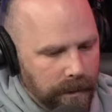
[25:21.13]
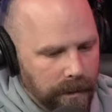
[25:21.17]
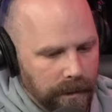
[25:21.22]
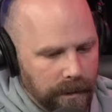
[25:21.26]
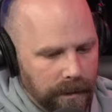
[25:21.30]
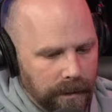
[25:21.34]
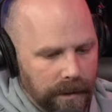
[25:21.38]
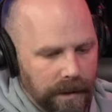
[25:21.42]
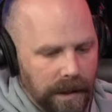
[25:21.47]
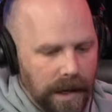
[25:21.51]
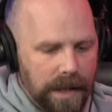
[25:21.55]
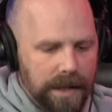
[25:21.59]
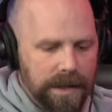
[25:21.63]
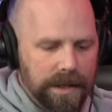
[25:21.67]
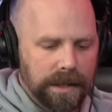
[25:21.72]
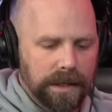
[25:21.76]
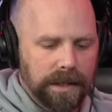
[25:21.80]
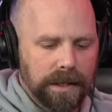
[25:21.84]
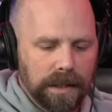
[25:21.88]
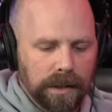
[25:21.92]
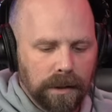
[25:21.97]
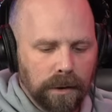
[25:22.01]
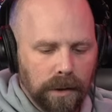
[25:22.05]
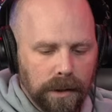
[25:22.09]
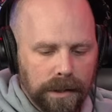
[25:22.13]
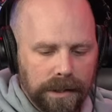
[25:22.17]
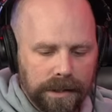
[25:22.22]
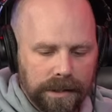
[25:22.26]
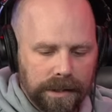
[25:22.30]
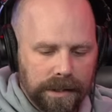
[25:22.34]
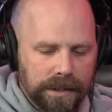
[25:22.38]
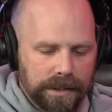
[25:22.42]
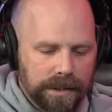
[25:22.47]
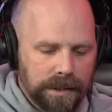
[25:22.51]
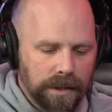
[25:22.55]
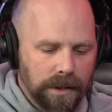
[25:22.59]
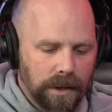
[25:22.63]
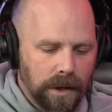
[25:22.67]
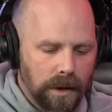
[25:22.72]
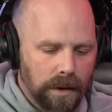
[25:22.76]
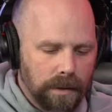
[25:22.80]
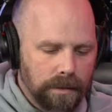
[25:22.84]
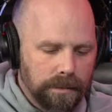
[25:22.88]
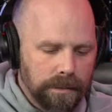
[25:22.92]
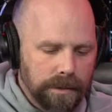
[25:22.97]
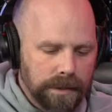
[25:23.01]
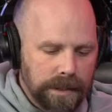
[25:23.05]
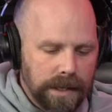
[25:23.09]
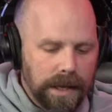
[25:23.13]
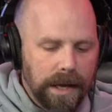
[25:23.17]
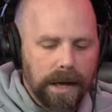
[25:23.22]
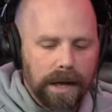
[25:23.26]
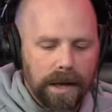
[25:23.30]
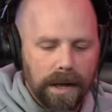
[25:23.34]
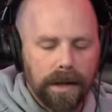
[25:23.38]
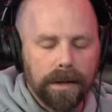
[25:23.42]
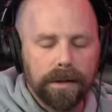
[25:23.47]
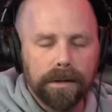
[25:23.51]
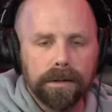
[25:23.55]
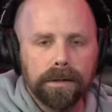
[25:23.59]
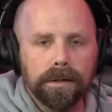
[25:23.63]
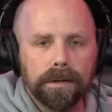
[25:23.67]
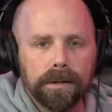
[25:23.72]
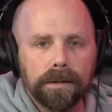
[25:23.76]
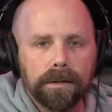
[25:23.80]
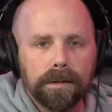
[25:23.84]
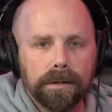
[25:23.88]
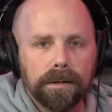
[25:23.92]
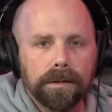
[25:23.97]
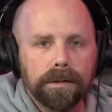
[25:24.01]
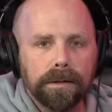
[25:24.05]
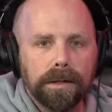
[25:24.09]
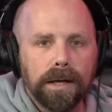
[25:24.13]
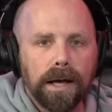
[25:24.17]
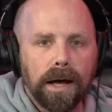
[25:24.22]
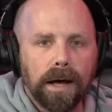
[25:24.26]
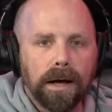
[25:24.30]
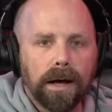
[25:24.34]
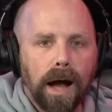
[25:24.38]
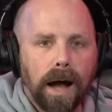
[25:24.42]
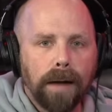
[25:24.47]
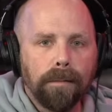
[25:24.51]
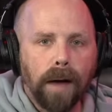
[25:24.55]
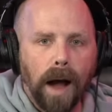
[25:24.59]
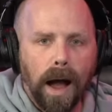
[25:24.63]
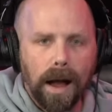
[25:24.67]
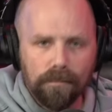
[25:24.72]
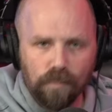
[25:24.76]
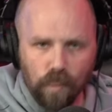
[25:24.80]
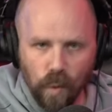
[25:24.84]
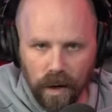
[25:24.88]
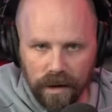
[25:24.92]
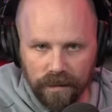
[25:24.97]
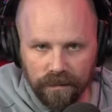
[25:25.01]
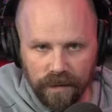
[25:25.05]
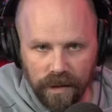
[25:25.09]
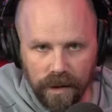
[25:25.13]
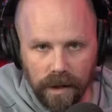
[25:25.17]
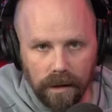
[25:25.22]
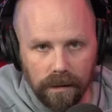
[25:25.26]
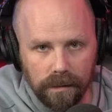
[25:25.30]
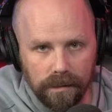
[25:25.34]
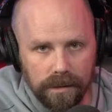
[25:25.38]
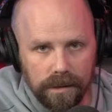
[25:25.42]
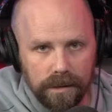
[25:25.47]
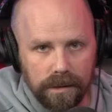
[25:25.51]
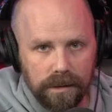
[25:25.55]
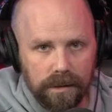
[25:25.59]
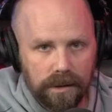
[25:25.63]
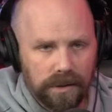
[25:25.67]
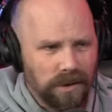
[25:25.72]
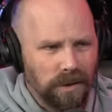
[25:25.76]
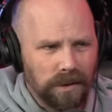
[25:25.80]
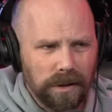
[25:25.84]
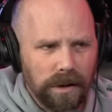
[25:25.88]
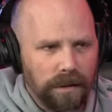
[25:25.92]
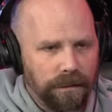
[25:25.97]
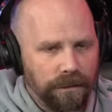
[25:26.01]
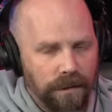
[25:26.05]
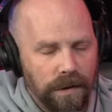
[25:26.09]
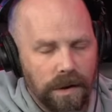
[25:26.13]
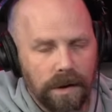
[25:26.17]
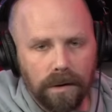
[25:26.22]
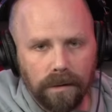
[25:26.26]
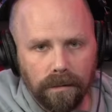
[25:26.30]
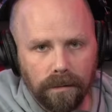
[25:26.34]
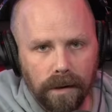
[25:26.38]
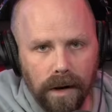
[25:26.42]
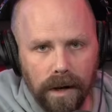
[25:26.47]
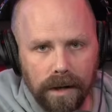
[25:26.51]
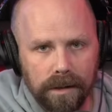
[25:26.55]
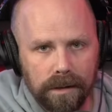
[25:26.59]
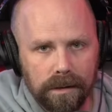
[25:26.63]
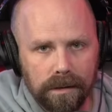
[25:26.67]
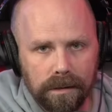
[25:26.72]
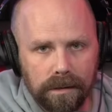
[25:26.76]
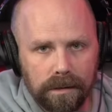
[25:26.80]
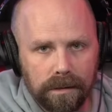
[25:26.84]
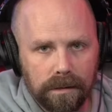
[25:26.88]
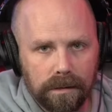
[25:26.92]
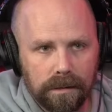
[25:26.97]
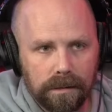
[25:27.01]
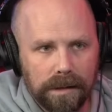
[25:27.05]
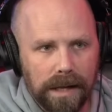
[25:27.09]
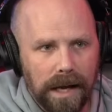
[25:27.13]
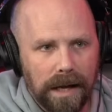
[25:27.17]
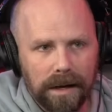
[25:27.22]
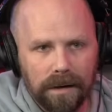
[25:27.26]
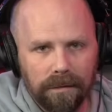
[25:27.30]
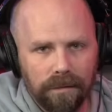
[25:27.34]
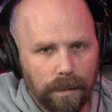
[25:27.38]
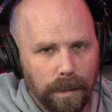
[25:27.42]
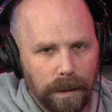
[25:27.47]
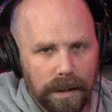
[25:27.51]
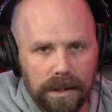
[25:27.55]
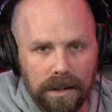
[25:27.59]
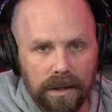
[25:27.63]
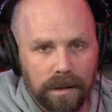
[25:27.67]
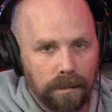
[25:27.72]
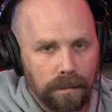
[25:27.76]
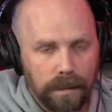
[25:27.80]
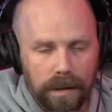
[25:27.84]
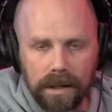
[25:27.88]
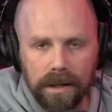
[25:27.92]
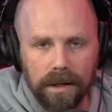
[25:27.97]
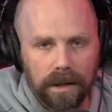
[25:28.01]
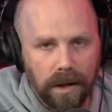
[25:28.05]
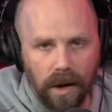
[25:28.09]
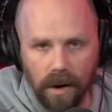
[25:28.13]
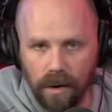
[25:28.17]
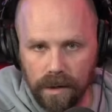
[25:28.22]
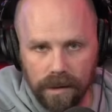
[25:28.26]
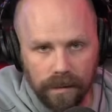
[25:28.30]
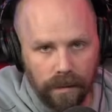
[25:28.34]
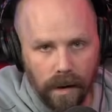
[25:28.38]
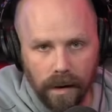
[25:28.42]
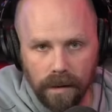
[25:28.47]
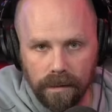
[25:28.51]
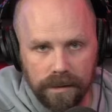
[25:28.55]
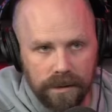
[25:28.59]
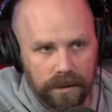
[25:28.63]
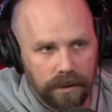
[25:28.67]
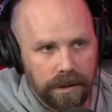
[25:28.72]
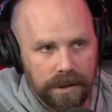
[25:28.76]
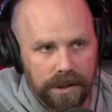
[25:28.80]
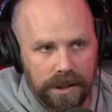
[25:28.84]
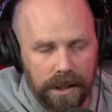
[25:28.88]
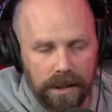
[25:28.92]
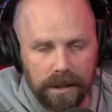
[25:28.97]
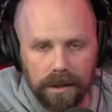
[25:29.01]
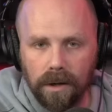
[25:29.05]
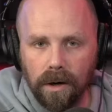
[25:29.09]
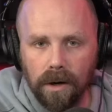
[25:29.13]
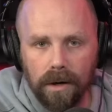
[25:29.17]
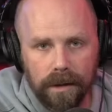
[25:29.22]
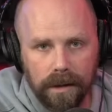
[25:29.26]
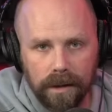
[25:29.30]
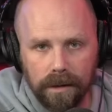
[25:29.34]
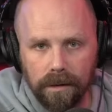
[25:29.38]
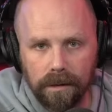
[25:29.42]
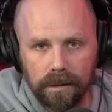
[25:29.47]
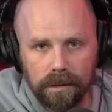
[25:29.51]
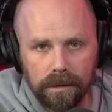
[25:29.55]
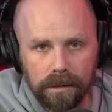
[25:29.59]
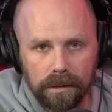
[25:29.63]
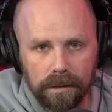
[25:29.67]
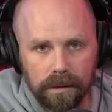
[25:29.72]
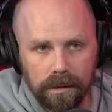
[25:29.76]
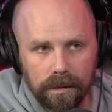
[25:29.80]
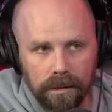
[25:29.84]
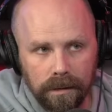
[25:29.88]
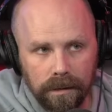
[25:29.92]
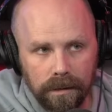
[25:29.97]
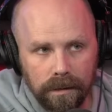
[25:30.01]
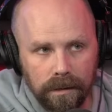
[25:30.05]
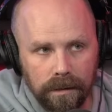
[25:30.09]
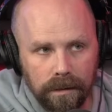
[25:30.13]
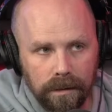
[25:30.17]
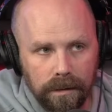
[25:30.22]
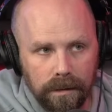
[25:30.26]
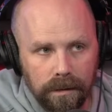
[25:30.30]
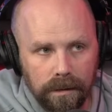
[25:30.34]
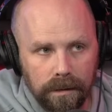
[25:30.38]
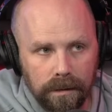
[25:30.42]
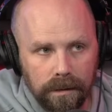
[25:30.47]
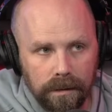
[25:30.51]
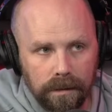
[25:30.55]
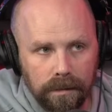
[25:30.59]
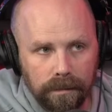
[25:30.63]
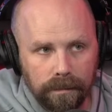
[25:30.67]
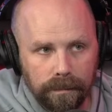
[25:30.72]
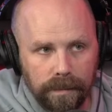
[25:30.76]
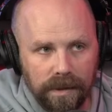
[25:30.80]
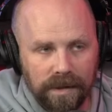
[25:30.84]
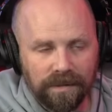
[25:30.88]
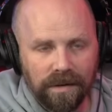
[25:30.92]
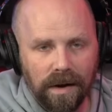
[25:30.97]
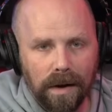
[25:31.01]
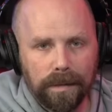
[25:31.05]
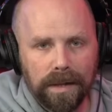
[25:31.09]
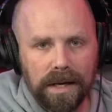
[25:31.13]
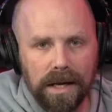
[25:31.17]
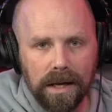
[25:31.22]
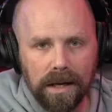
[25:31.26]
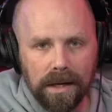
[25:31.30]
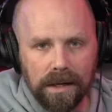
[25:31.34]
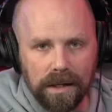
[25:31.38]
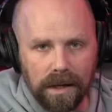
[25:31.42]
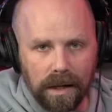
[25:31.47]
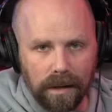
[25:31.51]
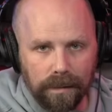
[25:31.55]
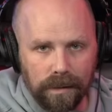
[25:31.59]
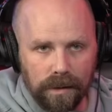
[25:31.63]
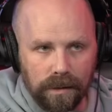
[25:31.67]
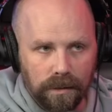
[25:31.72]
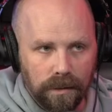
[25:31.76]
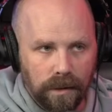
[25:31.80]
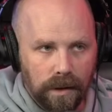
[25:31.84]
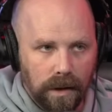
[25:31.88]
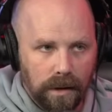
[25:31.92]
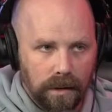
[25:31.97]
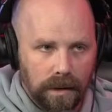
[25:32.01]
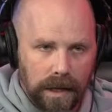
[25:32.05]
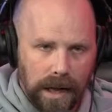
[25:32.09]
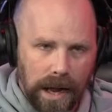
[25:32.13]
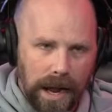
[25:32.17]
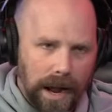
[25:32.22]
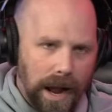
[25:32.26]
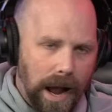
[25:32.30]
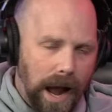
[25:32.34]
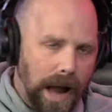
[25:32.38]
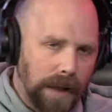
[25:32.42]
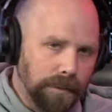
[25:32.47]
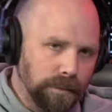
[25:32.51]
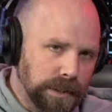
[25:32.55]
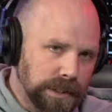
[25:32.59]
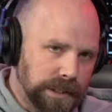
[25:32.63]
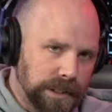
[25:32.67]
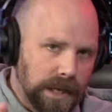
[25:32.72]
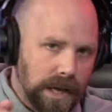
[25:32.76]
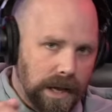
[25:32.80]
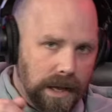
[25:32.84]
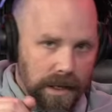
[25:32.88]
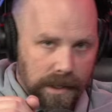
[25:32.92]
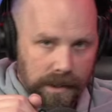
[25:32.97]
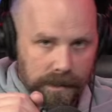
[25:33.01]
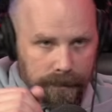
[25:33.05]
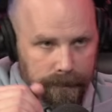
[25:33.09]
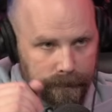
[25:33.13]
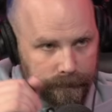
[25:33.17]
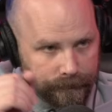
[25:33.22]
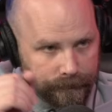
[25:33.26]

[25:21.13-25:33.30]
that I think can look at this and go, yeah, yeah, I'm one of those. There's only a few, right? Not everybody can be a Cody Rhodes or a Jade Cargill. But if I'm in AEW going, I would say